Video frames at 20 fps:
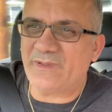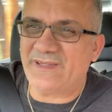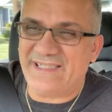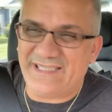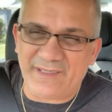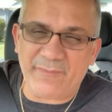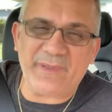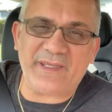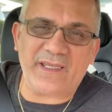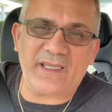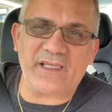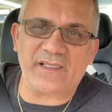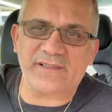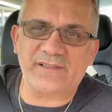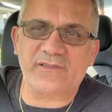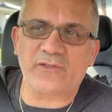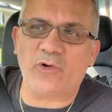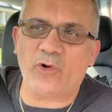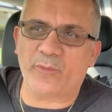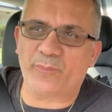the
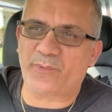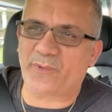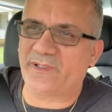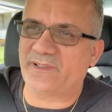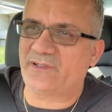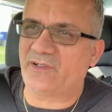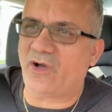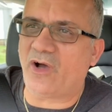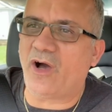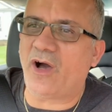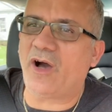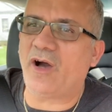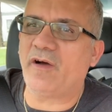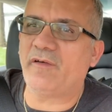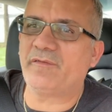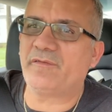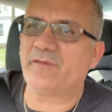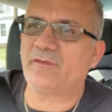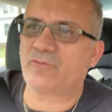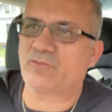biggest culprit
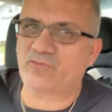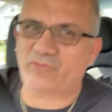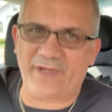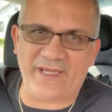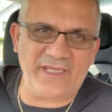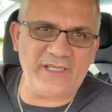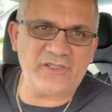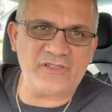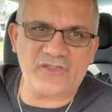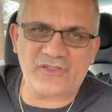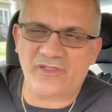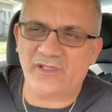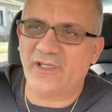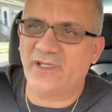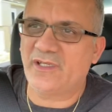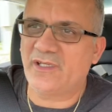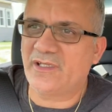of range